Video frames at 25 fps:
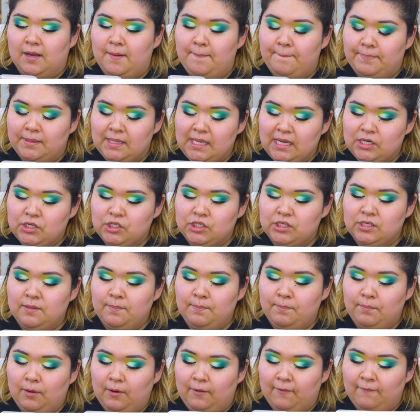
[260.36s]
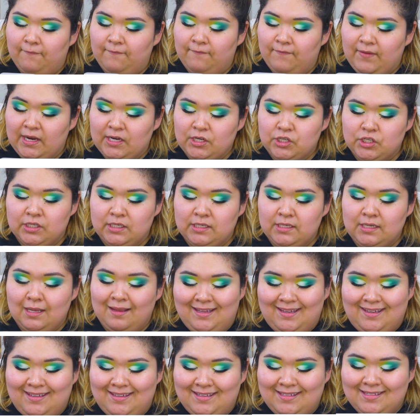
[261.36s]
complexion perfection
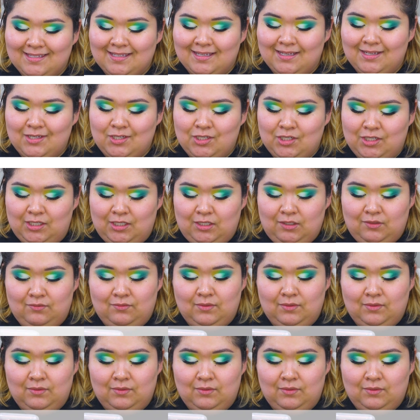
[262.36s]
is achieved.